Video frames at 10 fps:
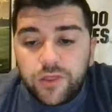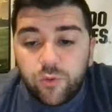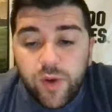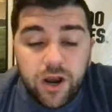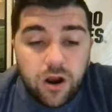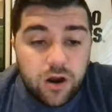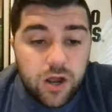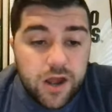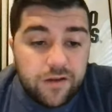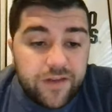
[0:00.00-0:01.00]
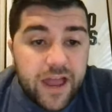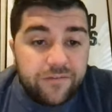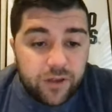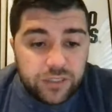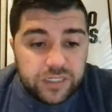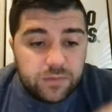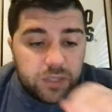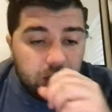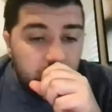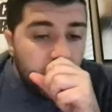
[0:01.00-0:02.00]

on the radar of NFL team.